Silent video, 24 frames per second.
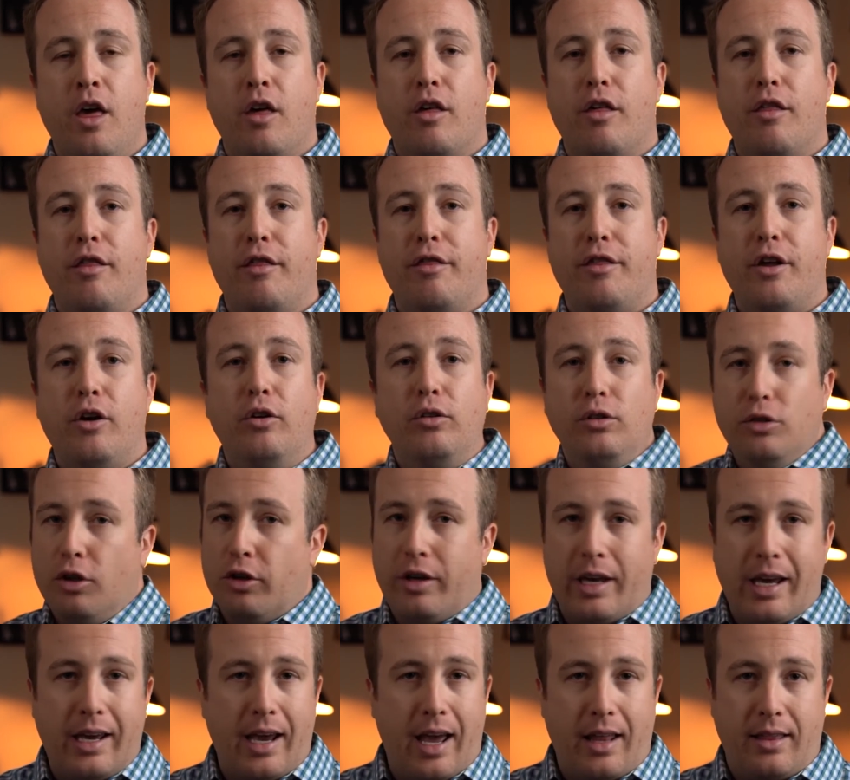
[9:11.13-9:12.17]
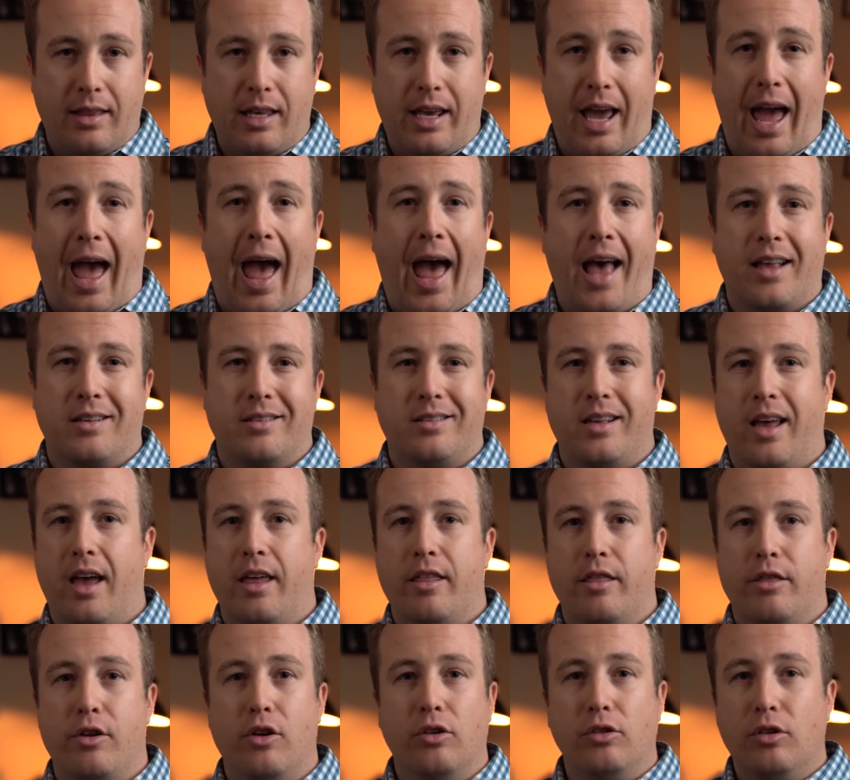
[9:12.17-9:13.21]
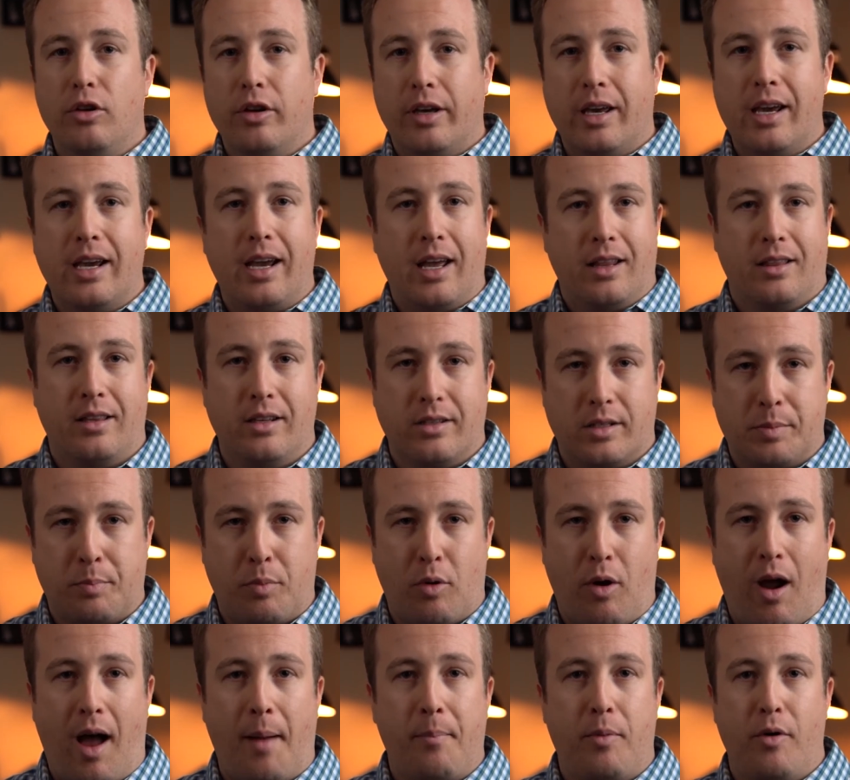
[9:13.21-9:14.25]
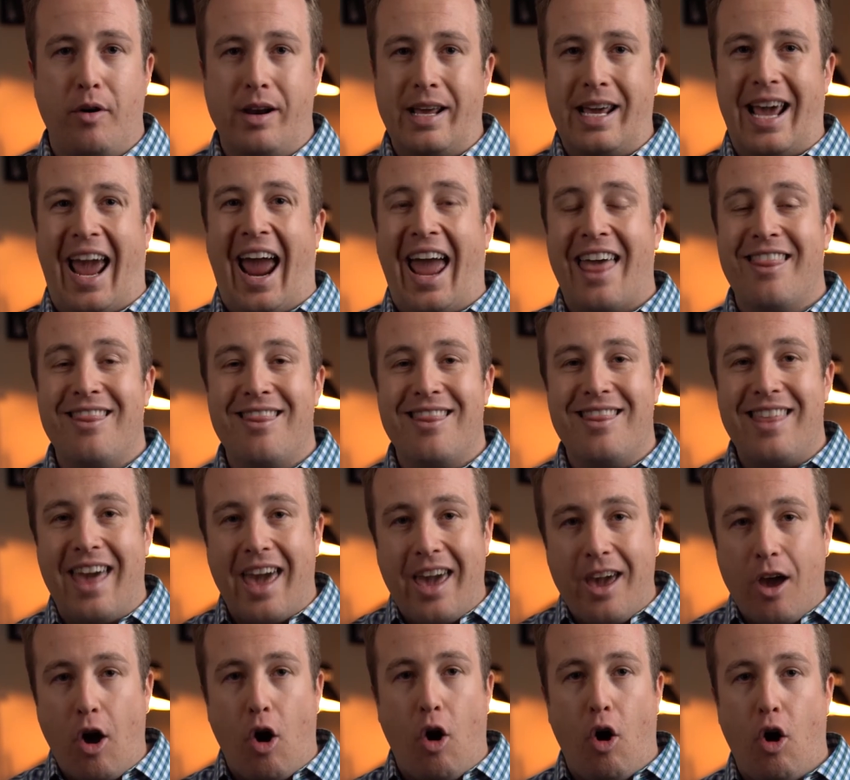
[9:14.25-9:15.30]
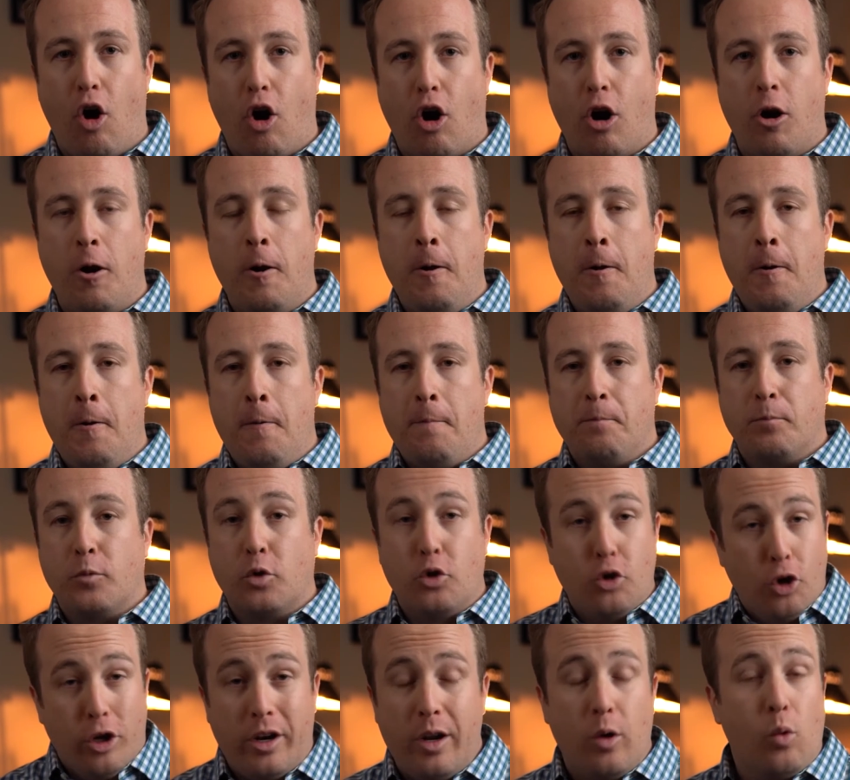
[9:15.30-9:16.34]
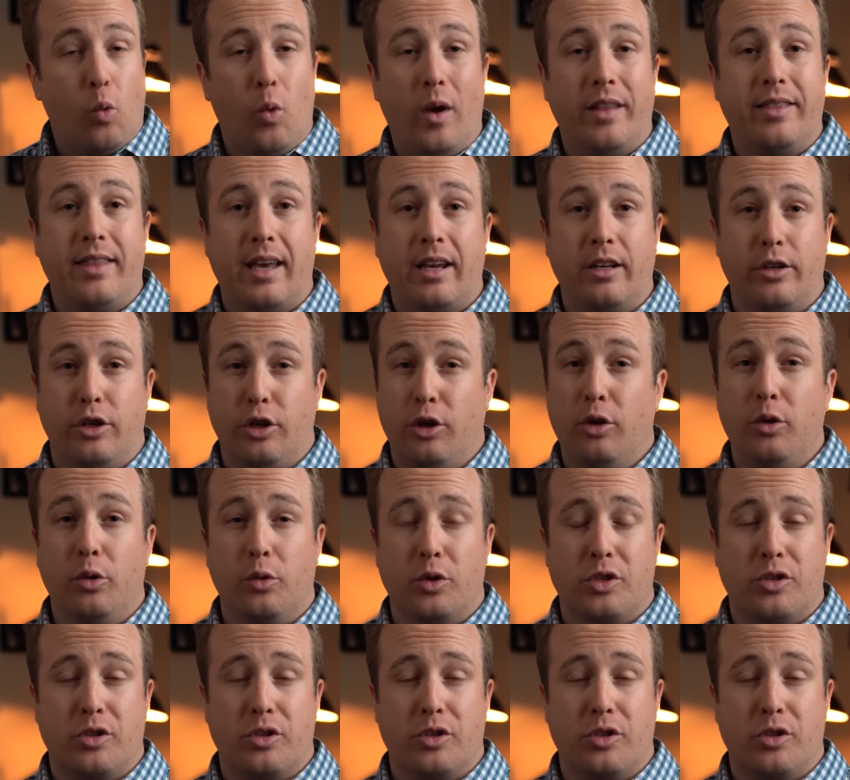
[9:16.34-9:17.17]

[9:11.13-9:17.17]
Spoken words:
They're looking at the asset, they're looking at this property, and they are good at what they do.